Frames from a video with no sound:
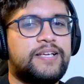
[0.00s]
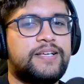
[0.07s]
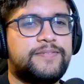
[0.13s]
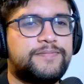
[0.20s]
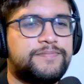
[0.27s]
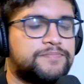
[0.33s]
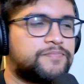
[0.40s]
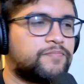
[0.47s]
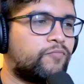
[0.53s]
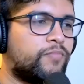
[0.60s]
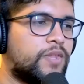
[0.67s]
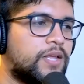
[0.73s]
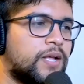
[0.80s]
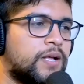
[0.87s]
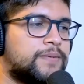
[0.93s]
Wet.
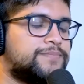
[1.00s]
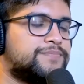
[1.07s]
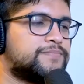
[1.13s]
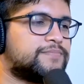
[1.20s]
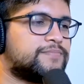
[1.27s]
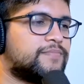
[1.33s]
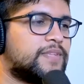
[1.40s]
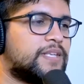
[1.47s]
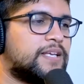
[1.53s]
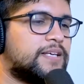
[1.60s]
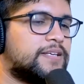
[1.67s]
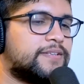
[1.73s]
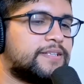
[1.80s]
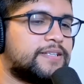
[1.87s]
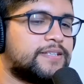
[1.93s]
And
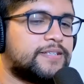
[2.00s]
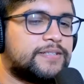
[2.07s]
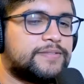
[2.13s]
there was like all